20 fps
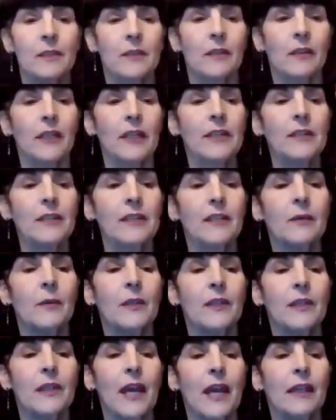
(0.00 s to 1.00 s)
So let's see
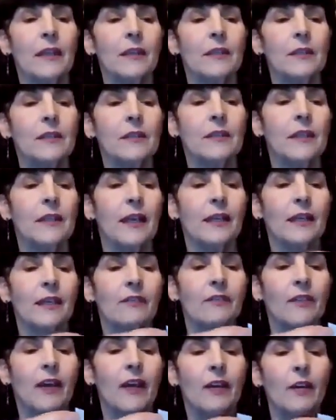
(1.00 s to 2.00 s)
what that looks like
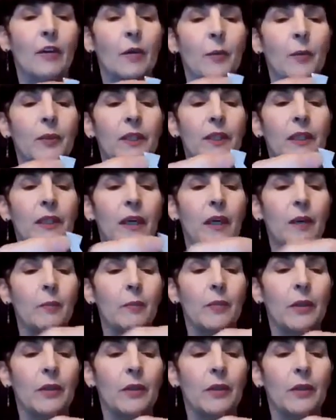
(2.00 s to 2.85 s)
if I open it up.